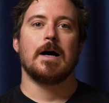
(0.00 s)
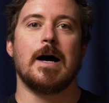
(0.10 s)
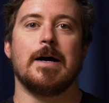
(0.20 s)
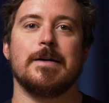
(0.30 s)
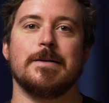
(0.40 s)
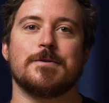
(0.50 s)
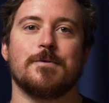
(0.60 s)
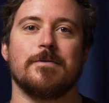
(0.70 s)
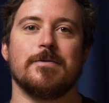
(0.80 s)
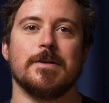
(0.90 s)
Hi, it's
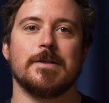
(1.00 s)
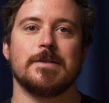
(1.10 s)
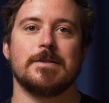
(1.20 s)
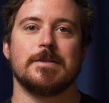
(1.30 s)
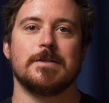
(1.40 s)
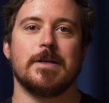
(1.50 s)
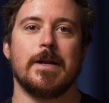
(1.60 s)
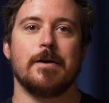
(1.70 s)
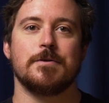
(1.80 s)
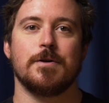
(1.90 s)
Griffin.
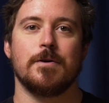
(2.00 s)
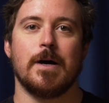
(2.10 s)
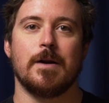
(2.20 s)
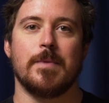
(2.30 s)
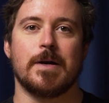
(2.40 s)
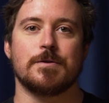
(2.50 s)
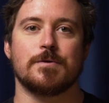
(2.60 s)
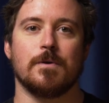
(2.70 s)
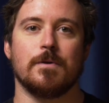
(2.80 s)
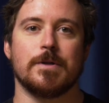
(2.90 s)
Today I'll show you how to make a
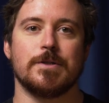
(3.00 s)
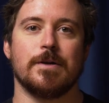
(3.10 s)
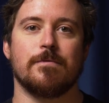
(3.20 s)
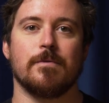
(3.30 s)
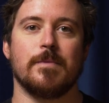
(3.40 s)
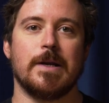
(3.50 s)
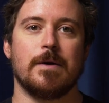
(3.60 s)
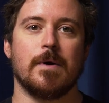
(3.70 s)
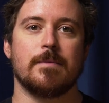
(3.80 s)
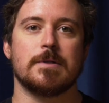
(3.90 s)
scrolling GIF from
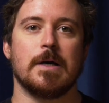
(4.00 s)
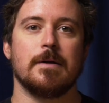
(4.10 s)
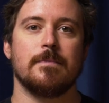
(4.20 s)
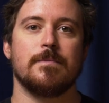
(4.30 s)
any website.